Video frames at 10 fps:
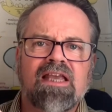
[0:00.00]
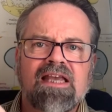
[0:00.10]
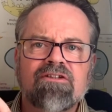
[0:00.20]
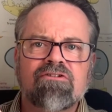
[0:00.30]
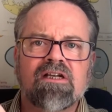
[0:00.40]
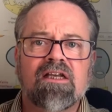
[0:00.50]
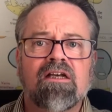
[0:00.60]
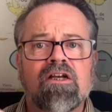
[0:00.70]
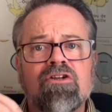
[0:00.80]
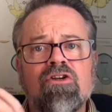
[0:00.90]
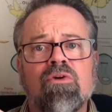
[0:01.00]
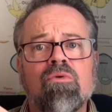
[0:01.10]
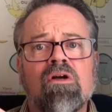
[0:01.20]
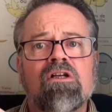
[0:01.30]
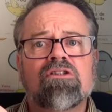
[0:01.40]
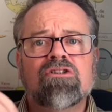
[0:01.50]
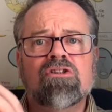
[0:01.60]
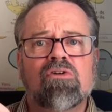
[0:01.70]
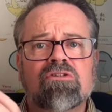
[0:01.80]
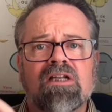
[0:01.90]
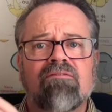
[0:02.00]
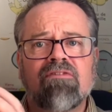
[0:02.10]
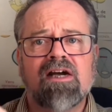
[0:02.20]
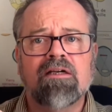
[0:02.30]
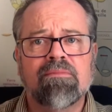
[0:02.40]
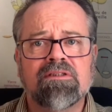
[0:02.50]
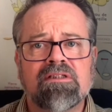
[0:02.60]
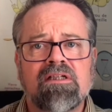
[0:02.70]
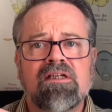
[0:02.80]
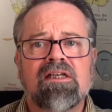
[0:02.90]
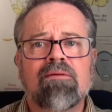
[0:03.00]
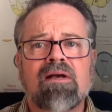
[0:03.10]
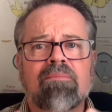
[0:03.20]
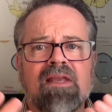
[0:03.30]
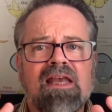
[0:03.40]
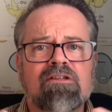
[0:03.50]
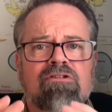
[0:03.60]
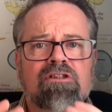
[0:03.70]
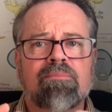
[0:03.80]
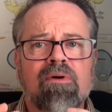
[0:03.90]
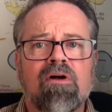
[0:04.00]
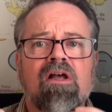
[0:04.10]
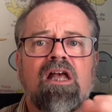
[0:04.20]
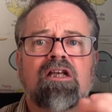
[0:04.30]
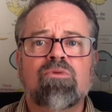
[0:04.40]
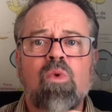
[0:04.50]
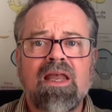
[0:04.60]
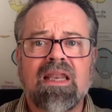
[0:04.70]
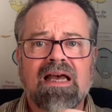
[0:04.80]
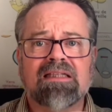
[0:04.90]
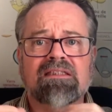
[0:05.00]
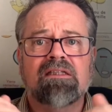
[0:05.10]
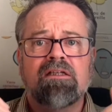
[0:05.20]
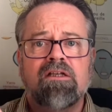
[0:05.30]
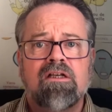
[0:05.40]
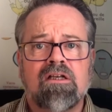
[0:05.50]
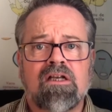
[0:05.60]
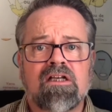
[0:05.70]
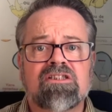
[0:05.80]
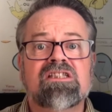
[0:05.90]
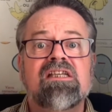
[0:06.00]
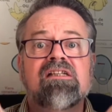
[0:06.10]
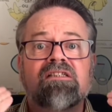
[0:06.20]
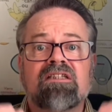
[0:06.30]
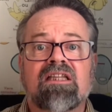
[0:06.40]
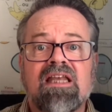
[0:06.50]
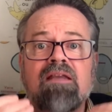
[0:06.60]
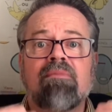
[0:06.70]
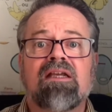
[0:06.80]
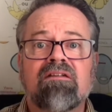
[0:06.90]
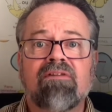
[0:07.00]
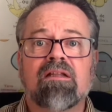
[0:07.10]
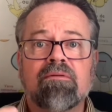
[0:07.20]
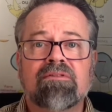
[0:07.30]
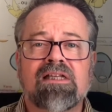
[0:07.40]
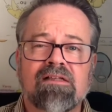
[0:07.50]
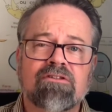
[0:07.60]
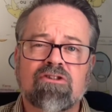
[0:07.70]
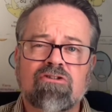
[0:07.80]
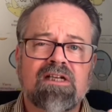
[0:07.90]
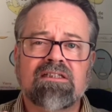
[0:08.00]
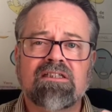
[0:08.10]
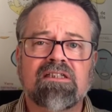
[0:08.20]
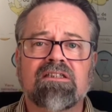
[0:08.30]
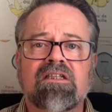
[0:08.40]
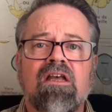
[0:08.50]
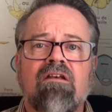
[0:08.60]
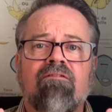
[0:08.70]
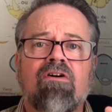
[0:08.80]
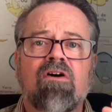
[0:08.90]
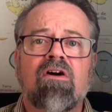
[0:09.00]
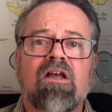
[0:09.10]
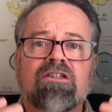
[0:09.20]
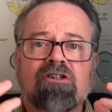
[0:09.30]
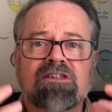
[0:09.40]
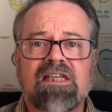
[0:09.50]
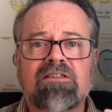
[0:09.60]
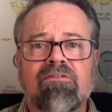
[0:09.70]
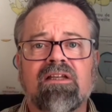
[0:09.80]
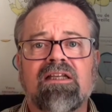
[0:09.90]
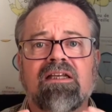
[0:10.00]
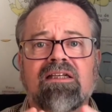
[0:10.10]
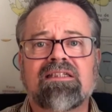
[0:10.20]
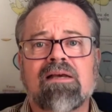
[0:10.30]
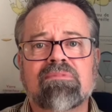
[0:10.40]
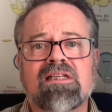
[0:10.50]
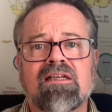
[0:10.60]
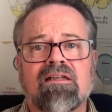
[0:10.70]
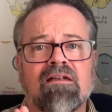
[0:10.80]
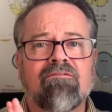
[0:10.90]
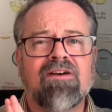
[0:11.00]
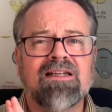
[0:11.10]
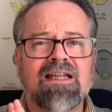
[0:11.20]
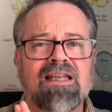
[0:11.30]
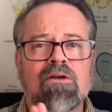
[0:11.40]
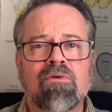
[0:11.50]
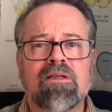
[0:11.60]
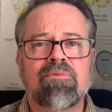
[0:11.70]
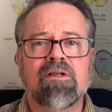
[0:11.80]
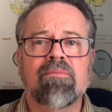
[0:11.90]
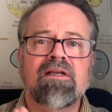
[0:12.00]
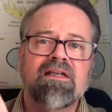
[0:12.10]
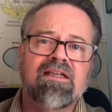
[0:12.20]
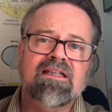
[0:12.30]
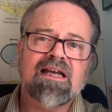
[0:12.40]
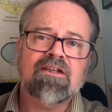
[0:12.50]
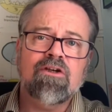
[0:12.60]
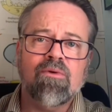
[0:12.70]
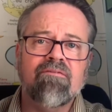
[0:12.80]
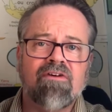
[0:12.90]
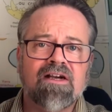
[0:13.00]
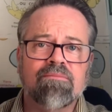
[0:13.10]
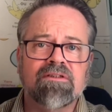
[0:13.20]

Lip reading: entering a new social environment. It might be extra support as well as skills that they may develop themselves and strategies for successfully adapting and finding that equilibrium in that new environment.